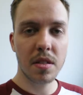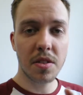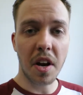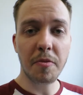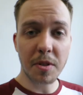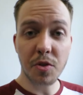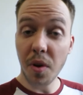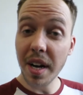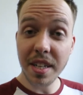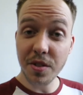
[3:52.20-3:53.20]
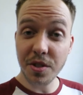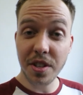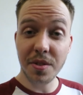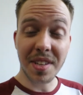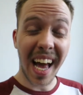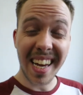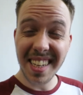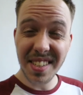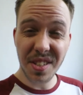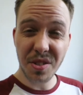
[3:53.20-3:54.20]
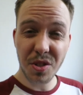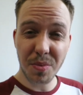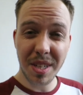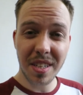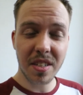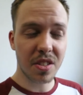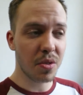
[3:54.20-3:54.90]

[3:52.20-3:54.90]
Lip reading: So I've been trying not to use any social media,